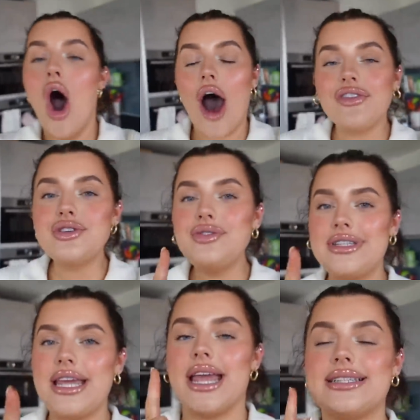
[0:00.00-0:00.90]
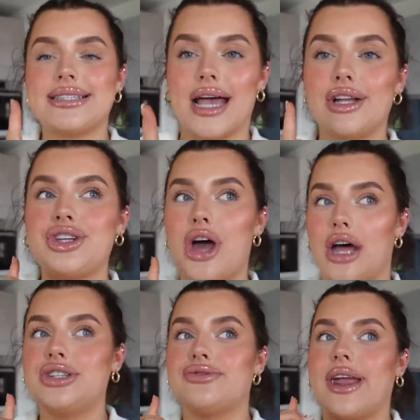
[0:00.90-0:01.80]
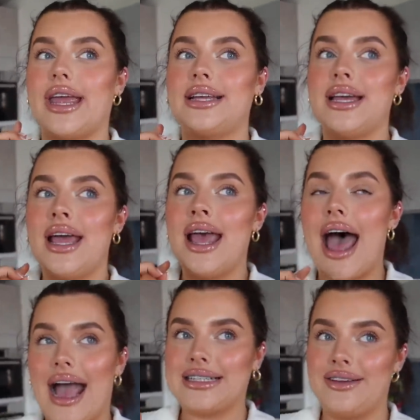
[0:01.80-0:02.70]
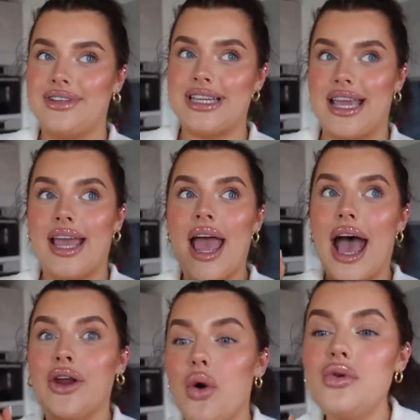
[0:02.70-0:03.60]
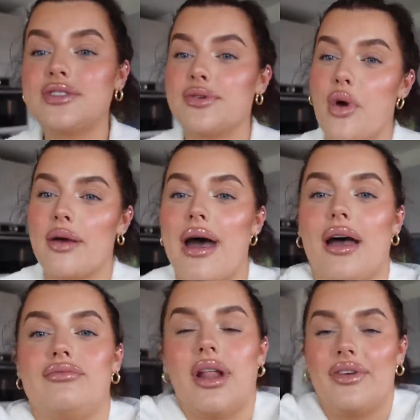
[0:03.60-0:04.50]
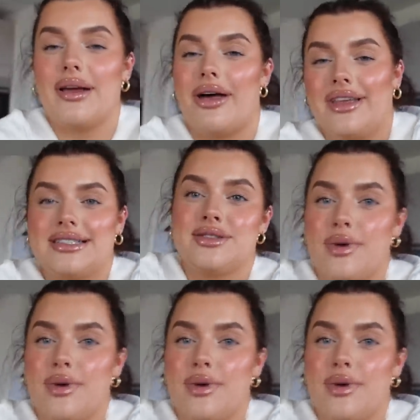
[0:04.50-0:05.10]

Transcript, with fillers: Afternoon tea is such an underrated activity. And also what I'm loving about this as